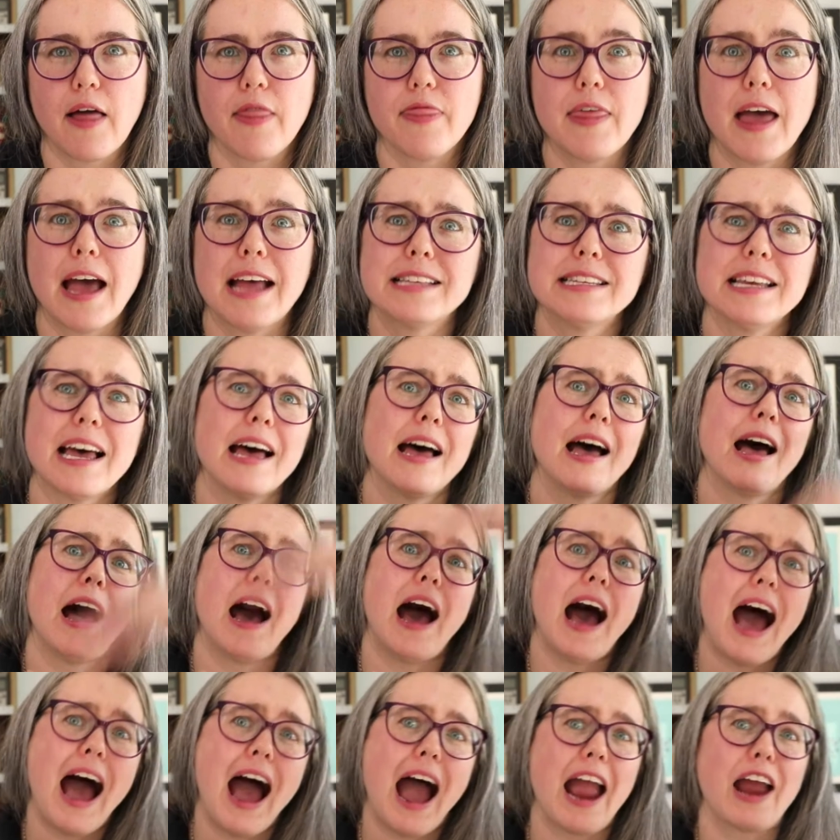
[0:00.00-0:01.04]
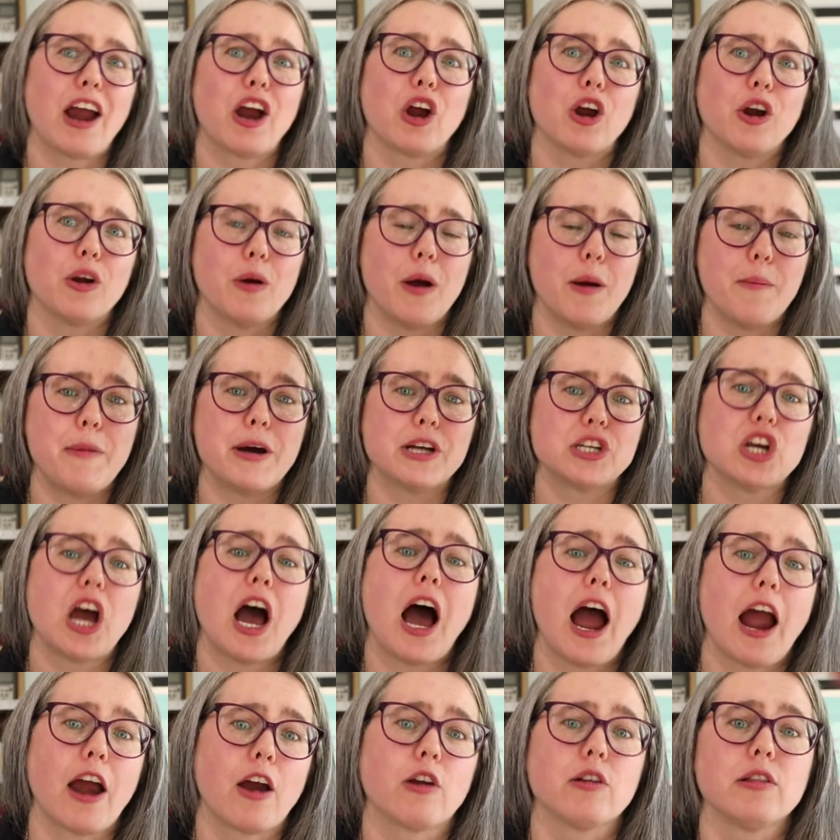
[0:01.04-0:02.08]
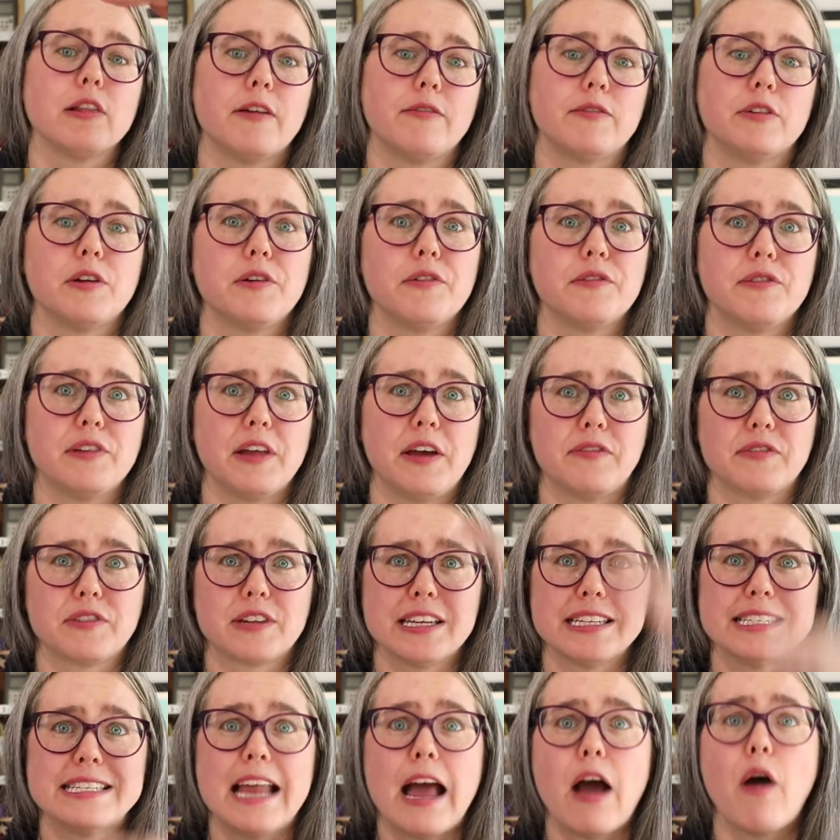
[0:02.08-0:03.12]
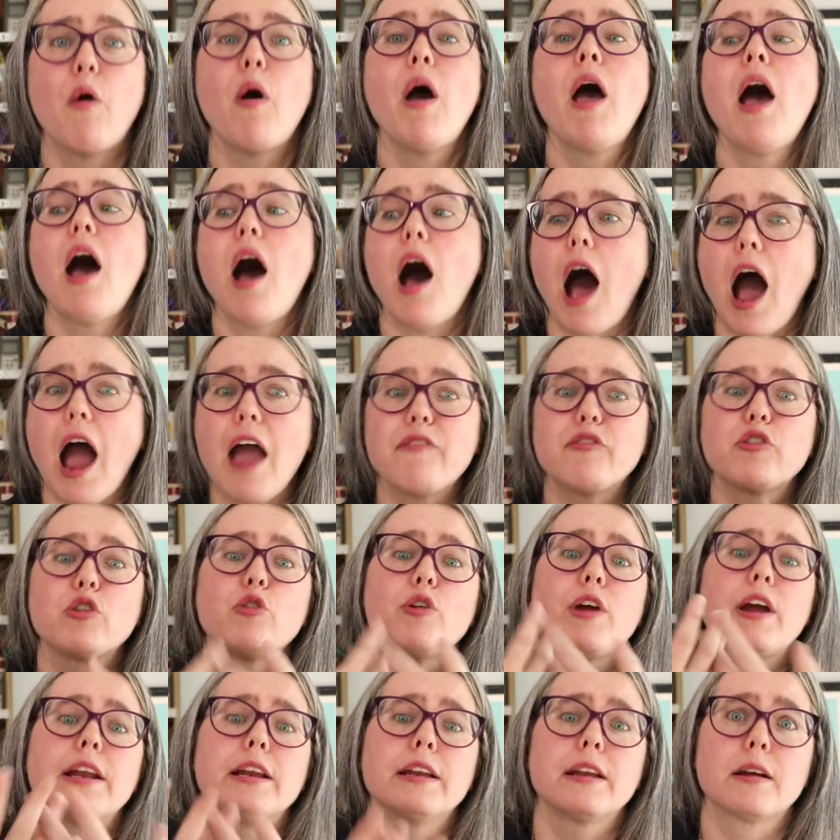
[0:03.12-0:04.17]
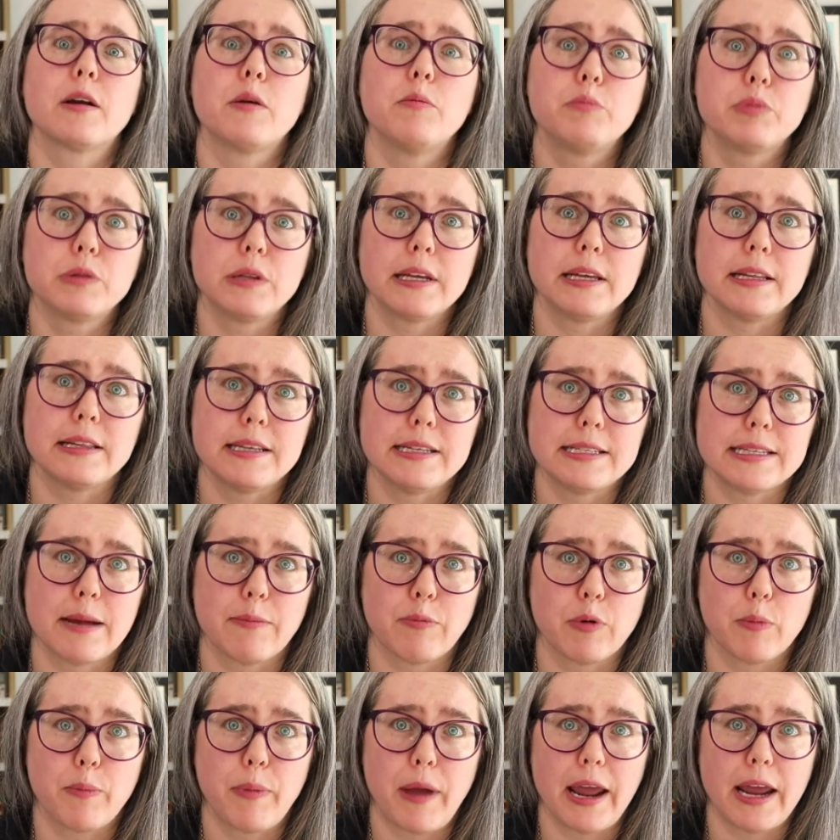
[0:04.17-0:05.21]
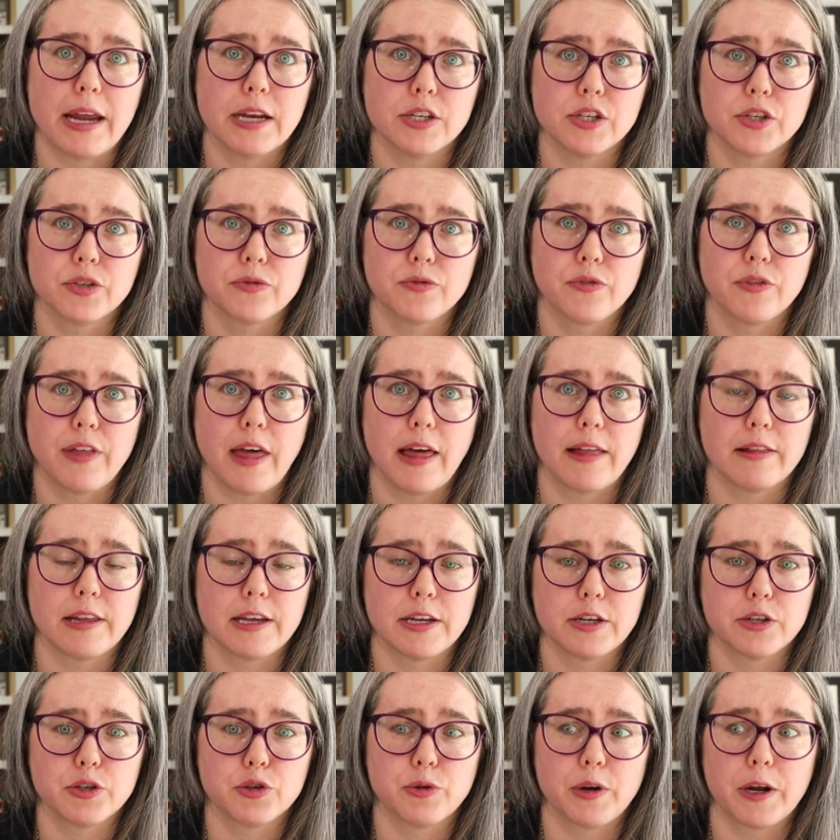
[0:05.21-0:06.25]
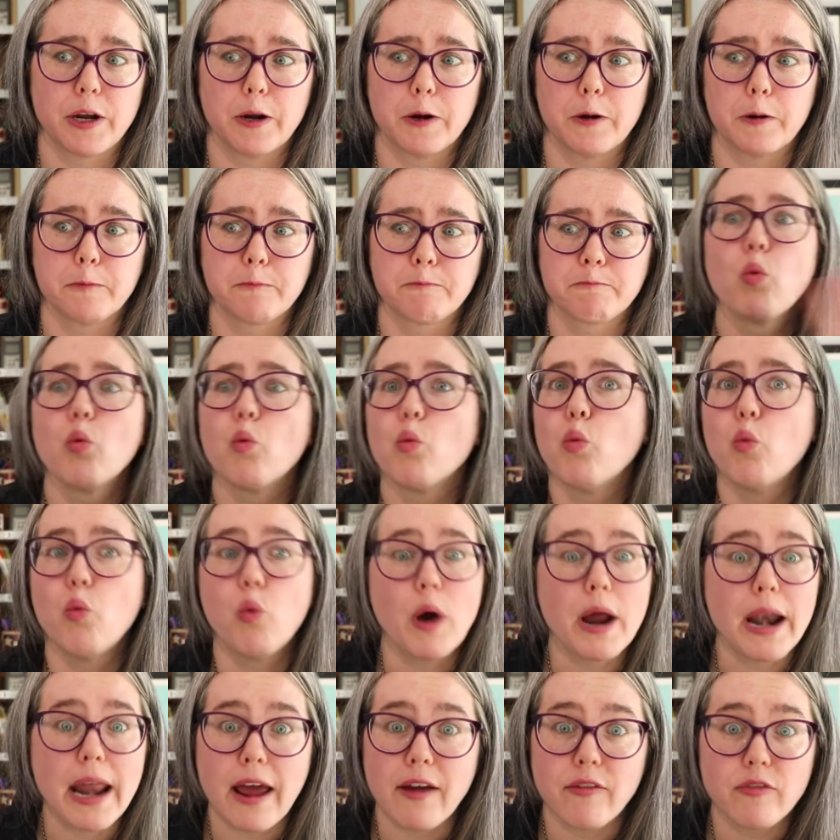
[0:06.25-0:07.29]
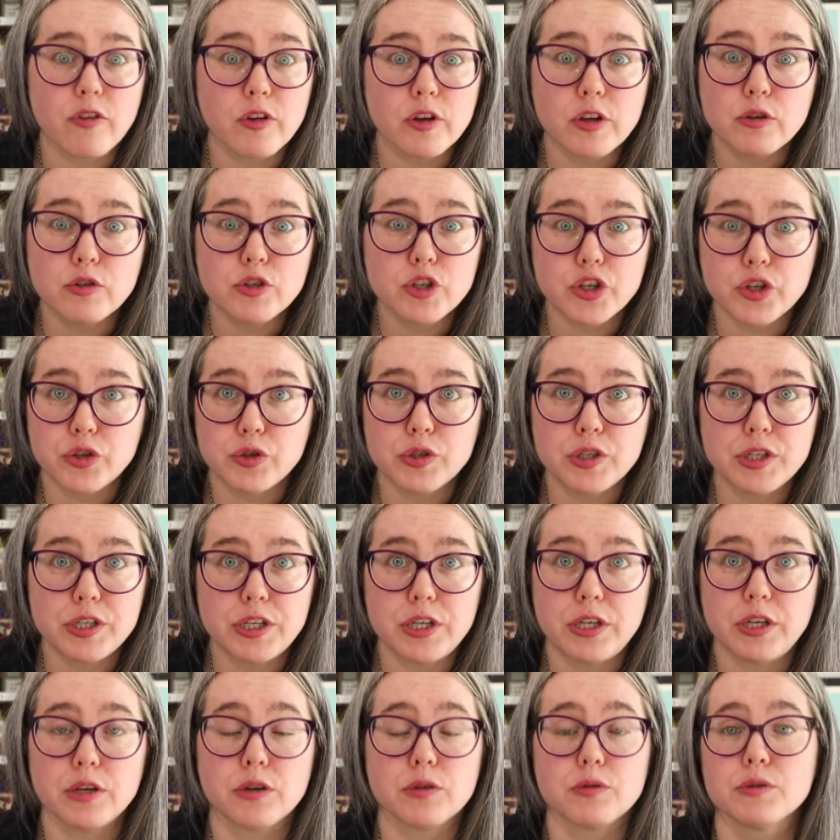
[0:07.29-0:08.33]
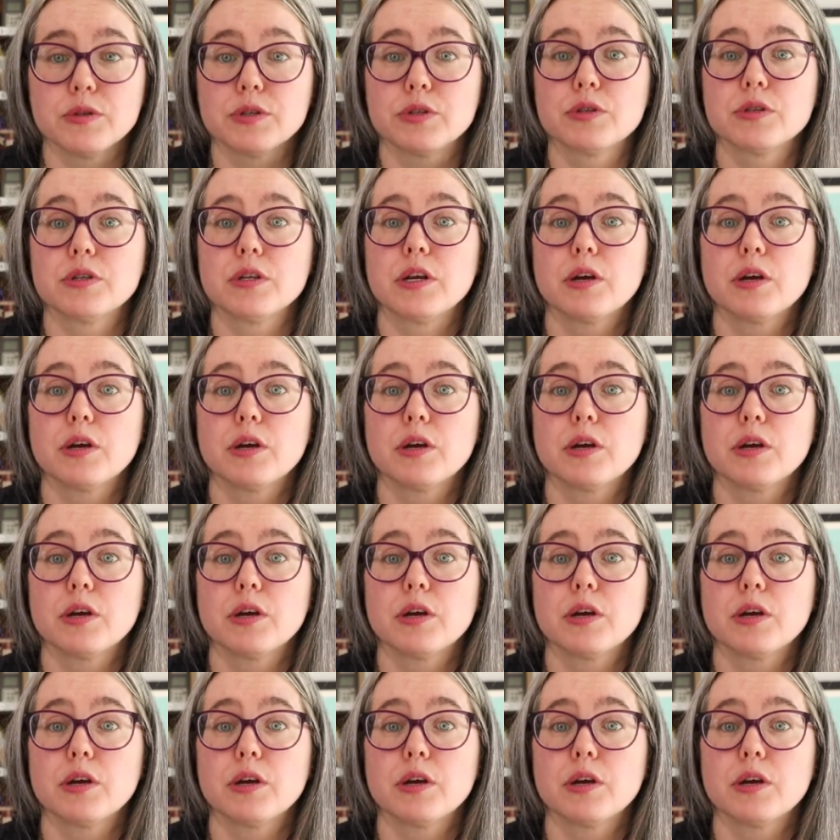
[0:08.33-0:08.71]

That's a higher, a much higher level of lift because now I've created a completely separate page for that link trigger. Whatever you choose to use,